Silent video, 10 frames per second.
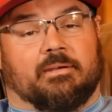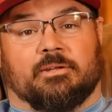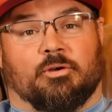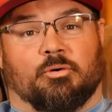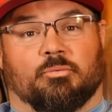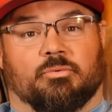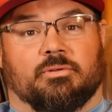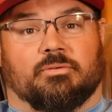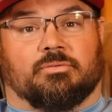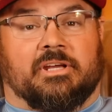
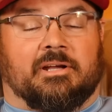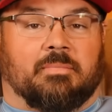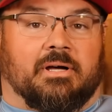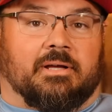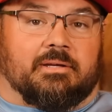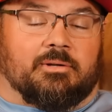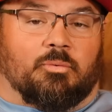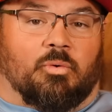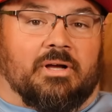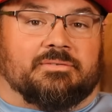the thing my
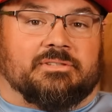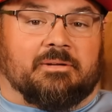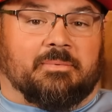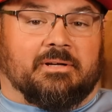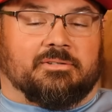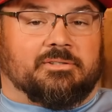wife said to me,